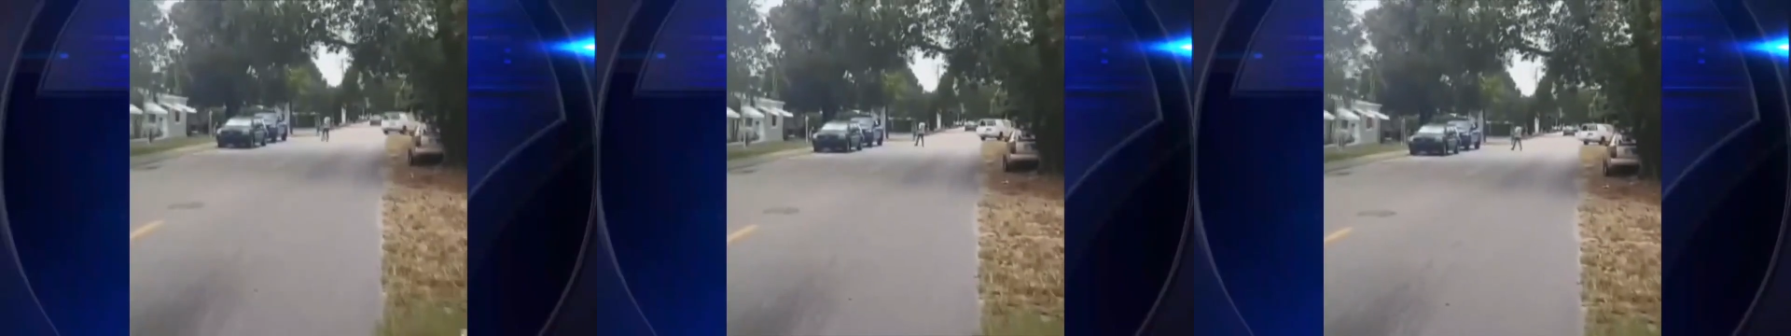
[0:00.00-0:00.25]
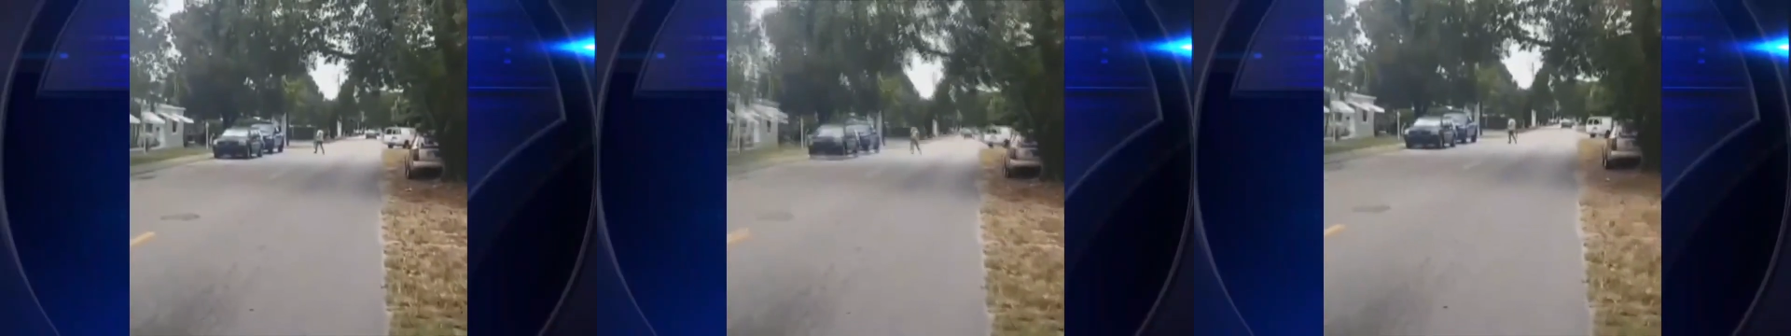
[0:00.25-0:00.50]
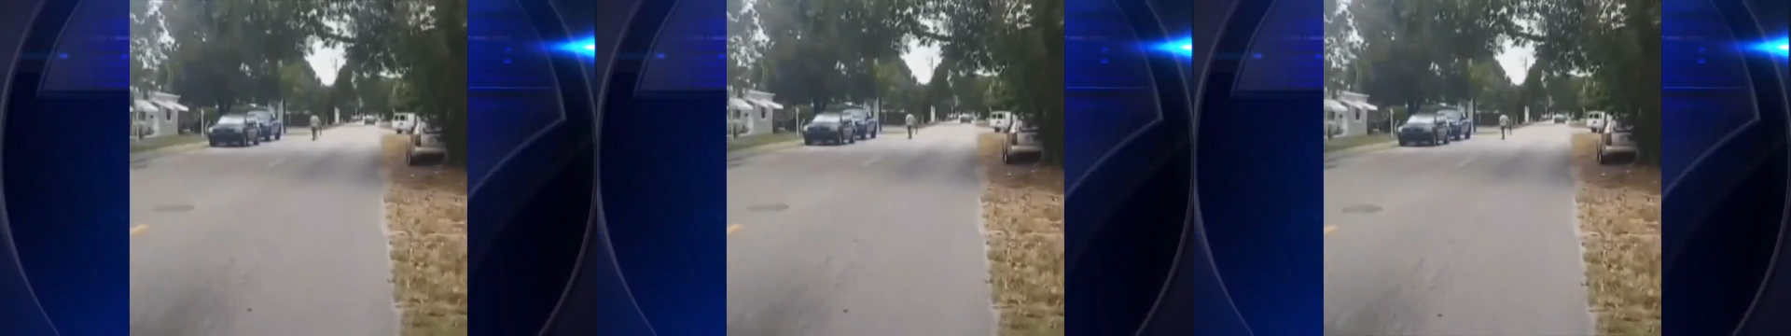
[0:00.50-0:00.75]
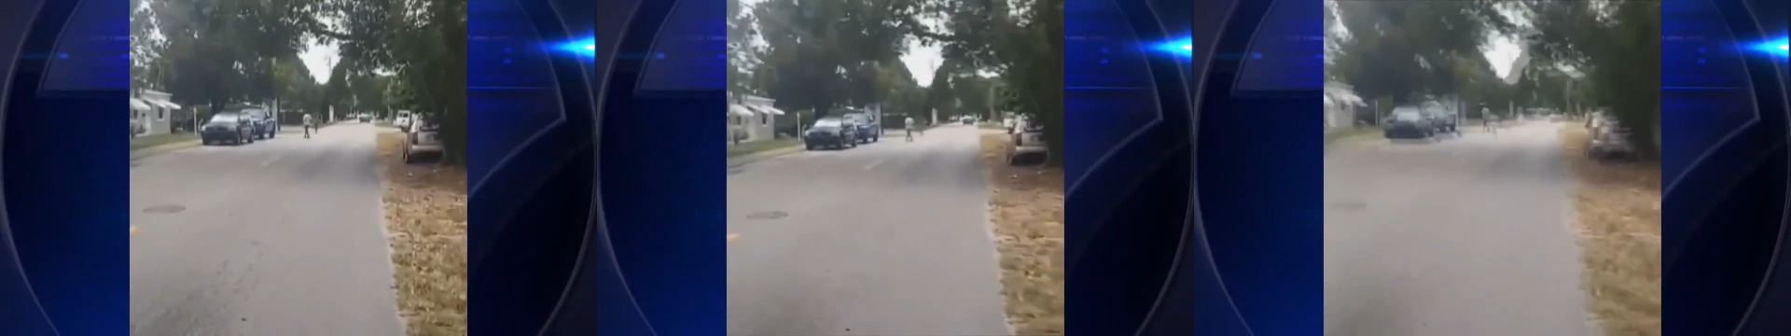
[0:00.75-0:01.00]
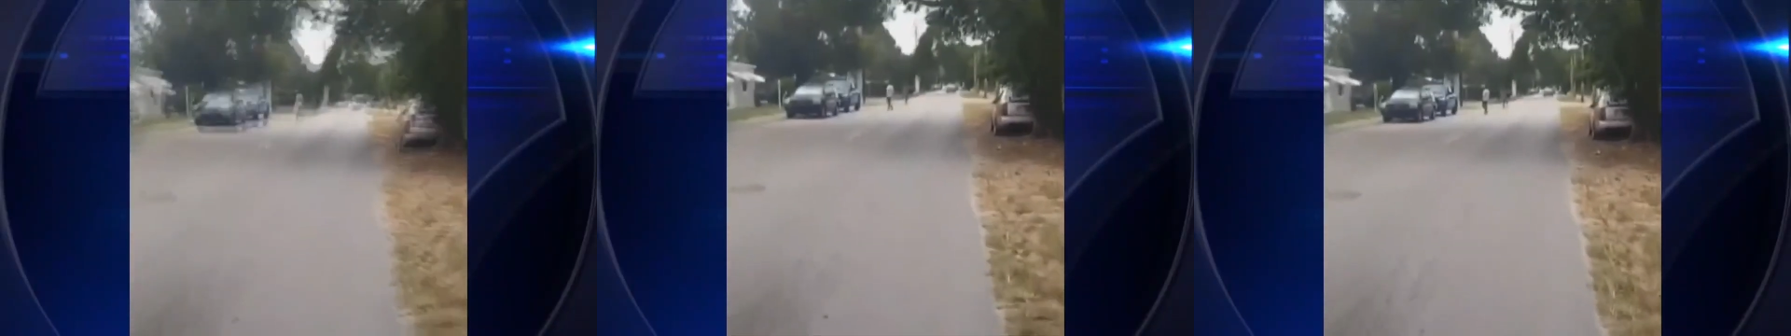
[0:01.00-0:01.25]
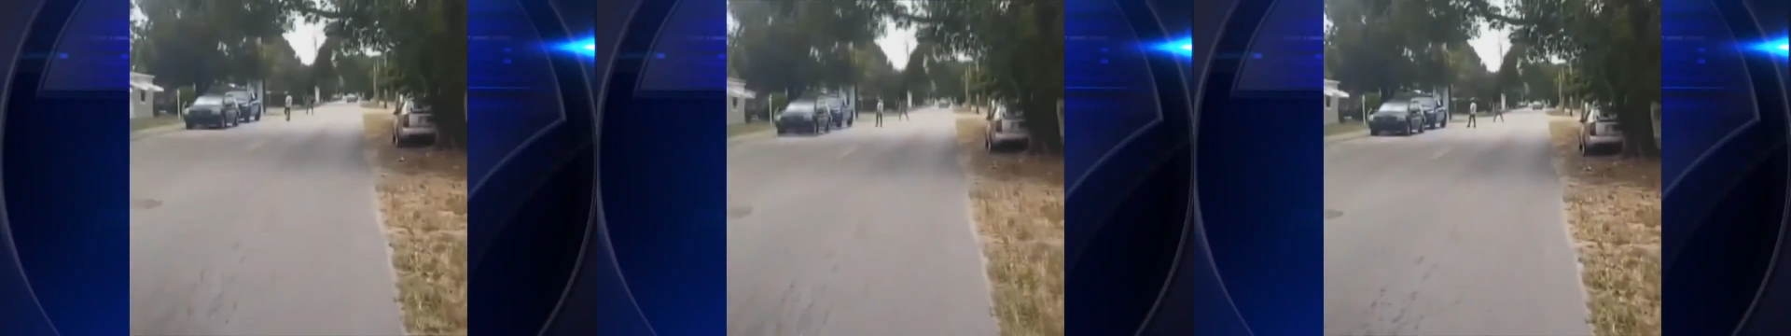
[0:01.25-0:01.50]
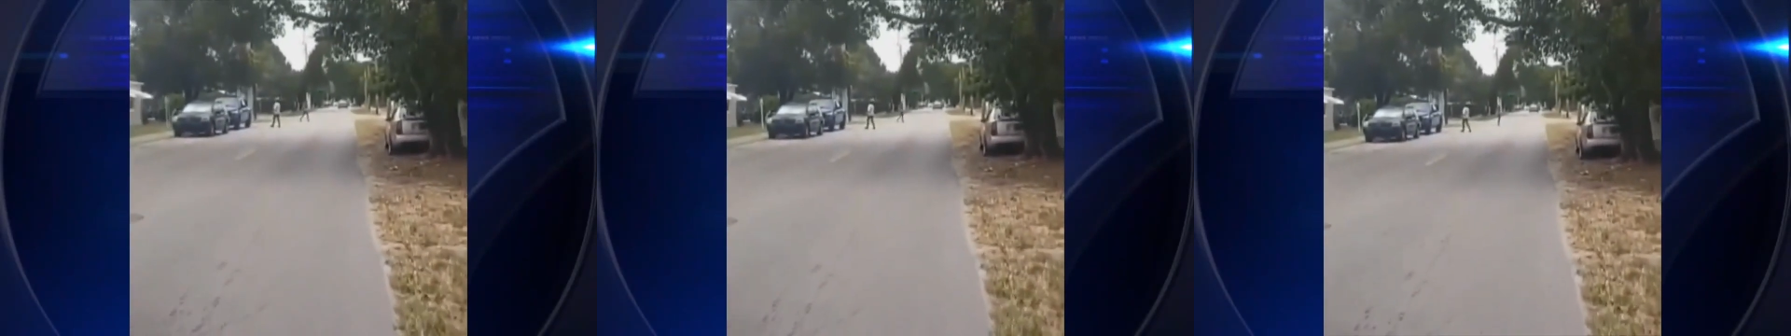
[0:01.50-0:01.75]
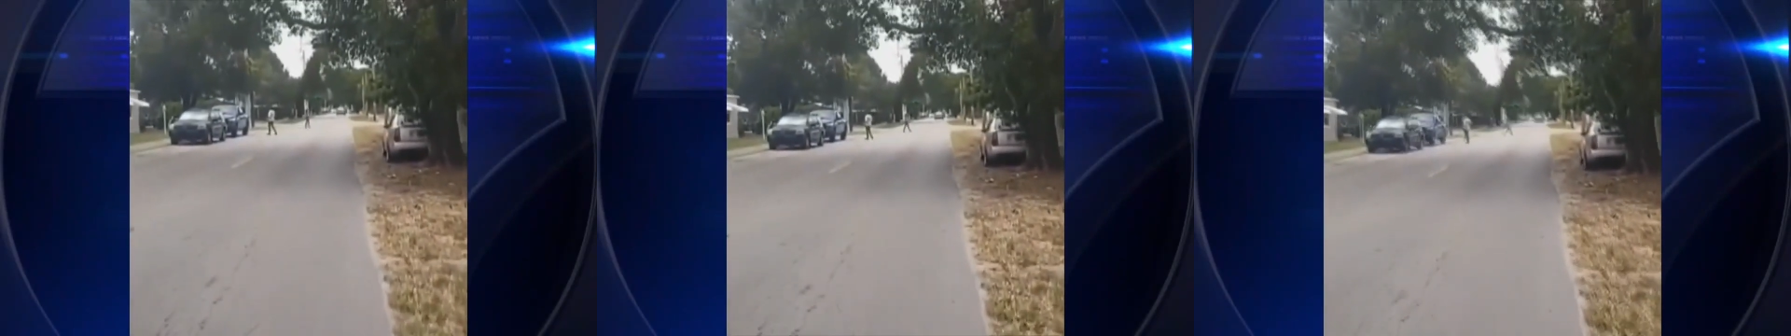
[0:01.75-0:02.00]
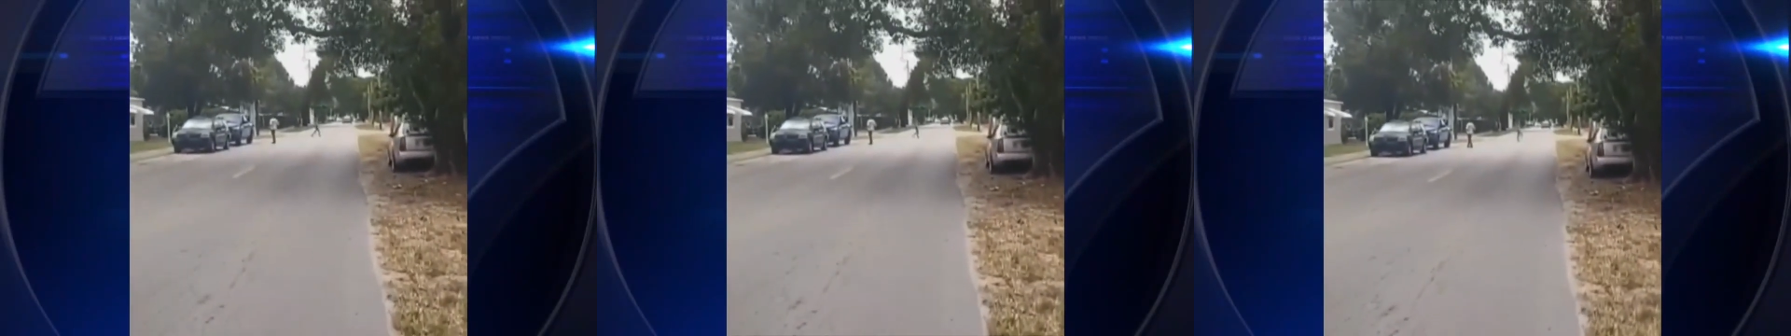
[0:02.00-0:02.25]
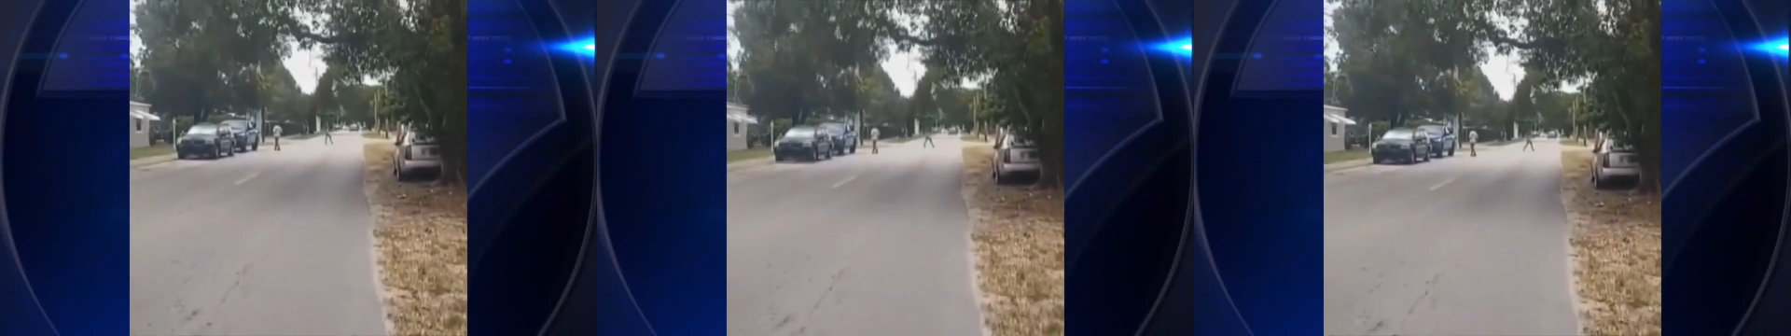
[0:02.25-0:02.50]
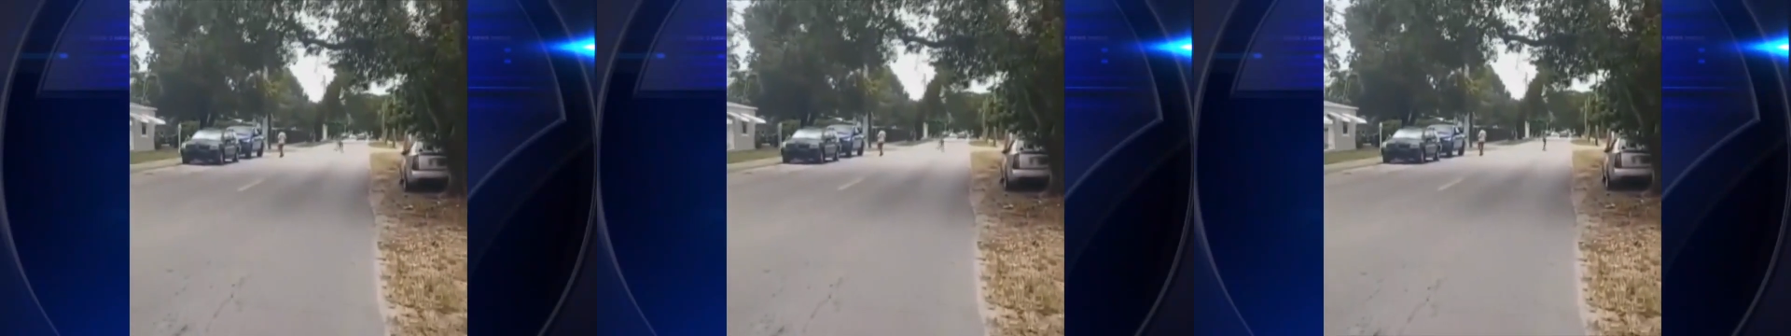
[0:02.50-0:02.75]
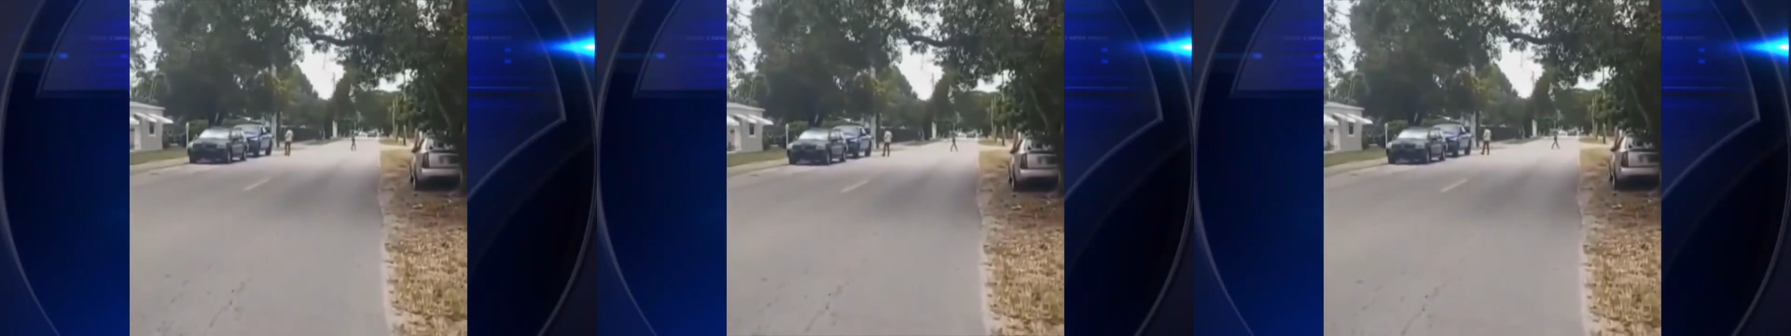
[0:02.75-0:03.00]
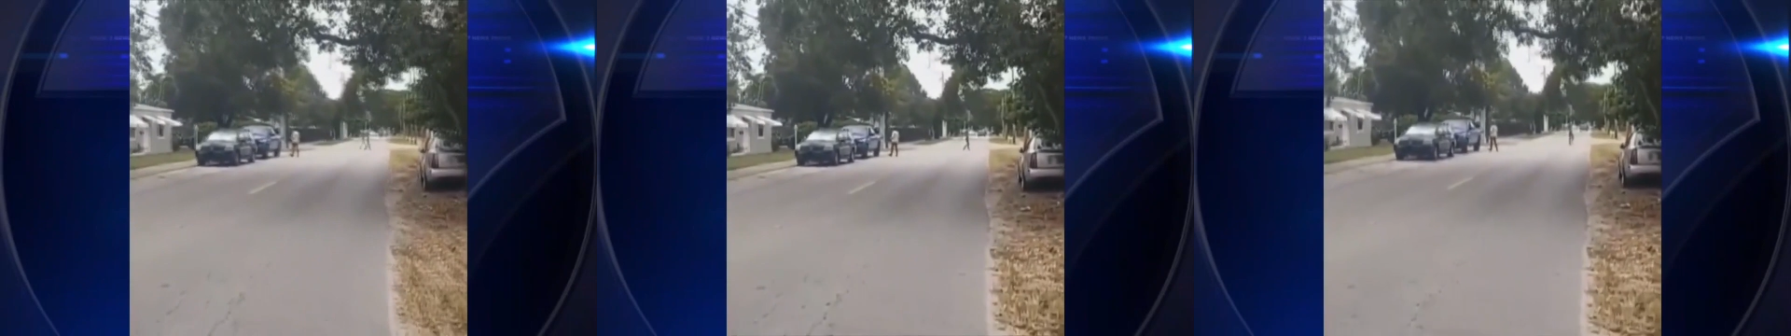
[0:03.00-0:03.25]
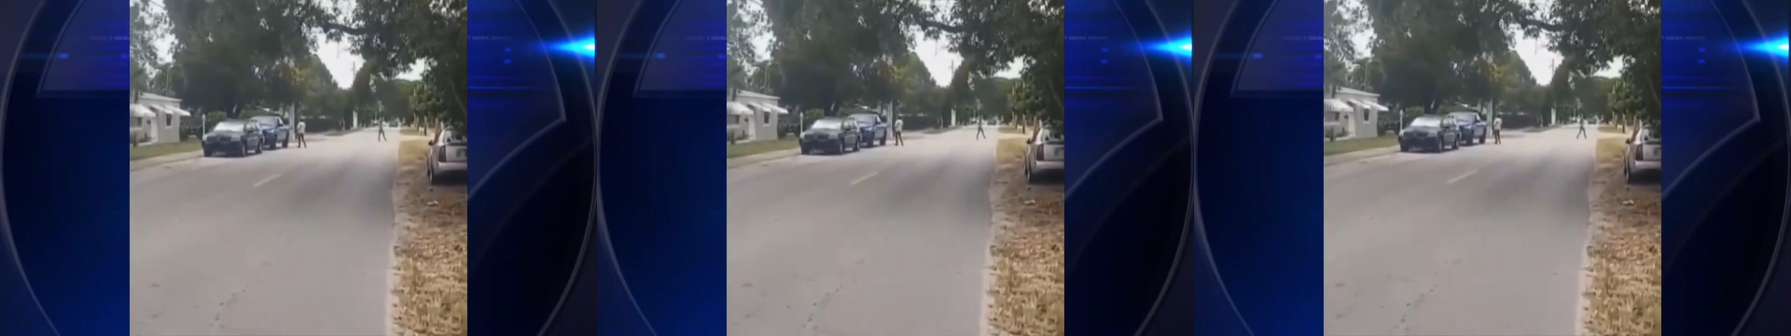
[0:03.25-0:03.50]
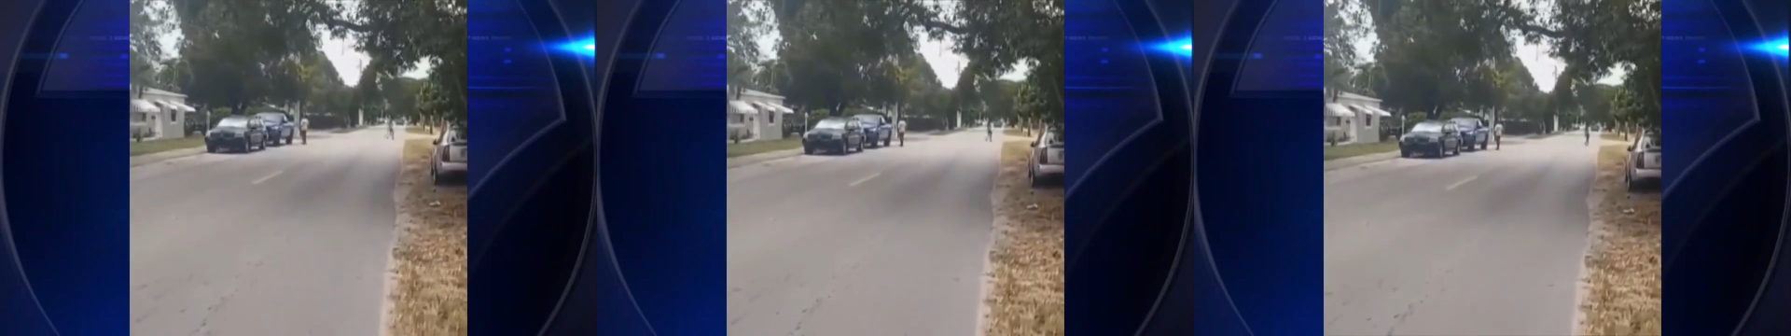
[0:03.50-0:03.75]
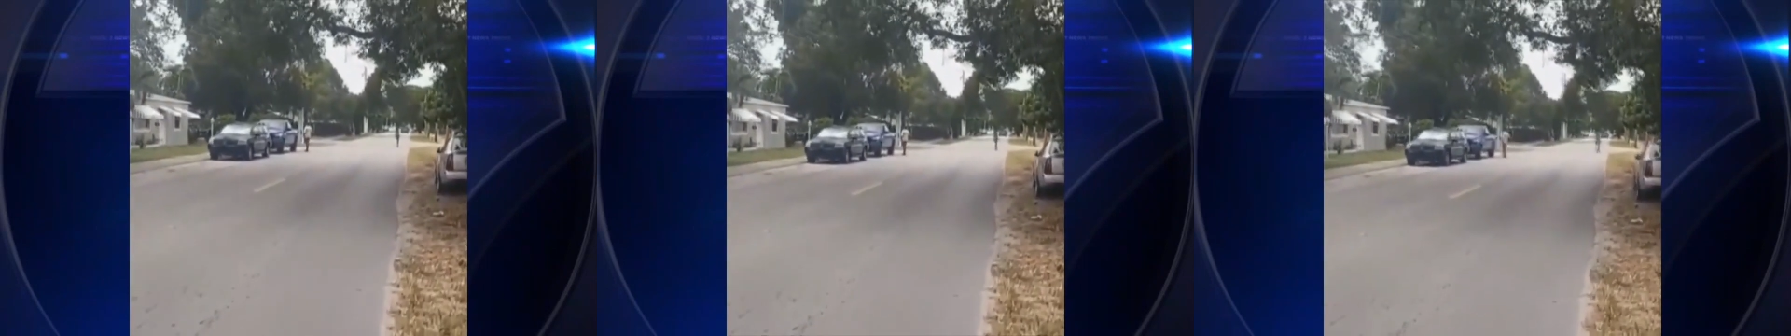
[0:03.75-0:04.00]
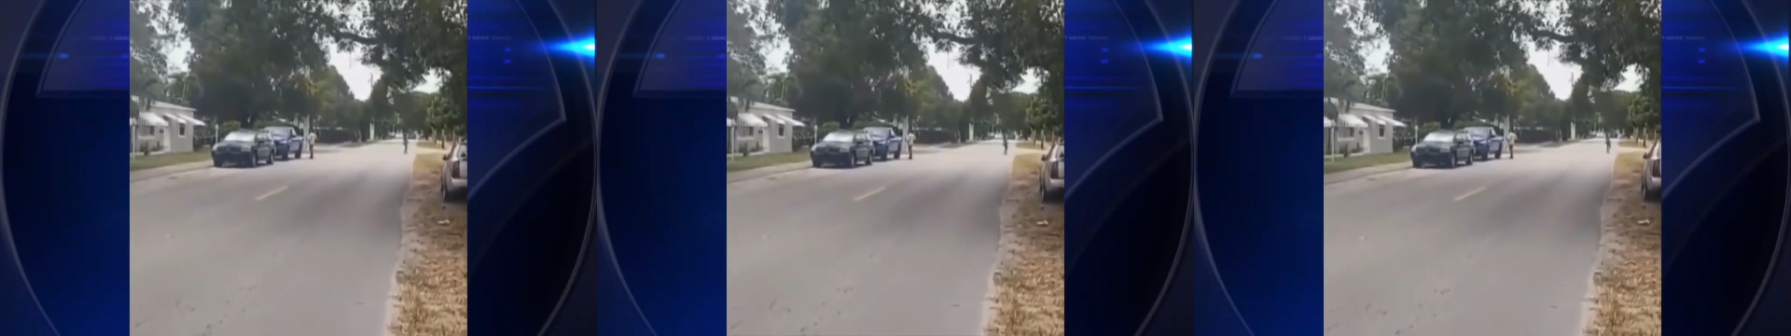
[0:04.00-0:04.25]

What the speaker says: Nobody's mouth can be seen.